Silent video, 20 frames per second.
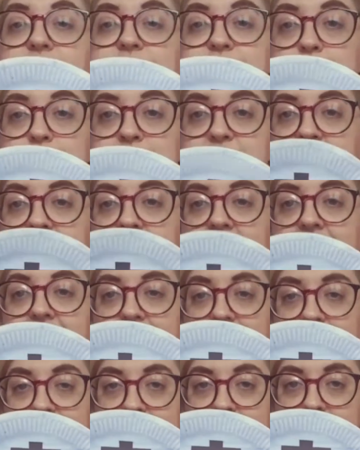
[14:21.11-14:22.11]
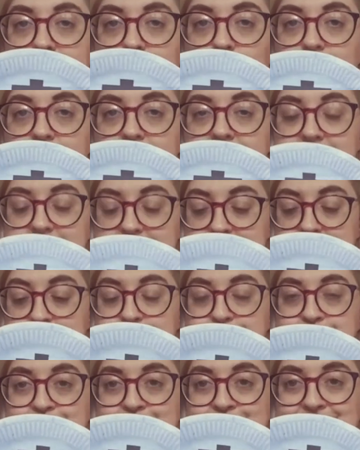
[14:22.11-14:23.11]
something like this, all right?
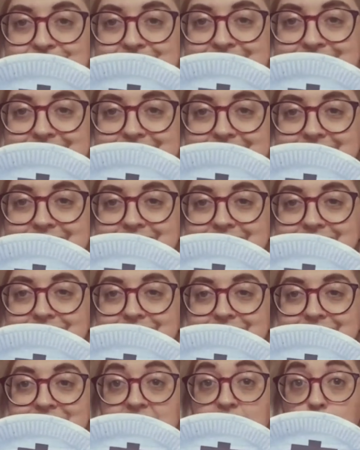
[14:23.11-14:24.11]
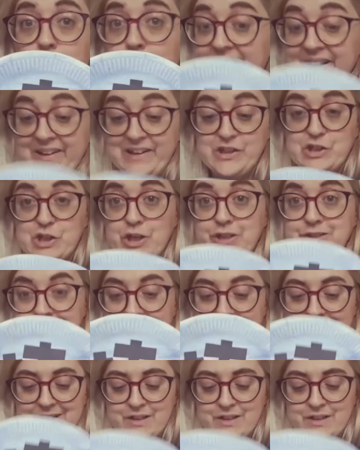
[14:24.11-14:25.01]
And we're nearly done.